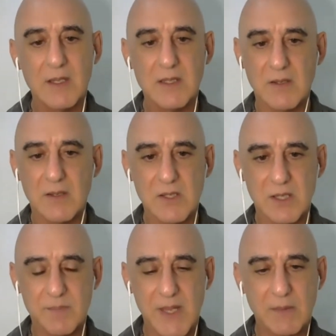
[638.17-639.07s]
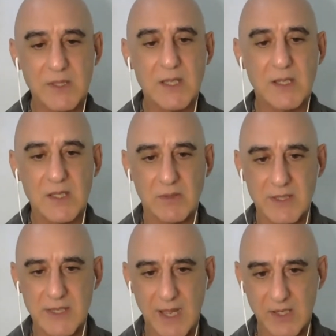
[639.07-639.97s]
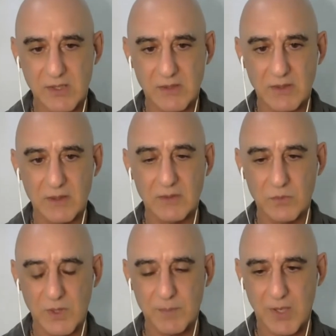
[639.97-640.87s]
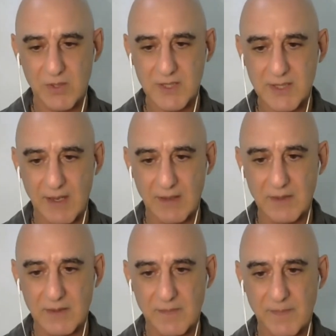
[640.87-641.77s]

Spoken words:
So you should be able to go to a natural woodblock sound.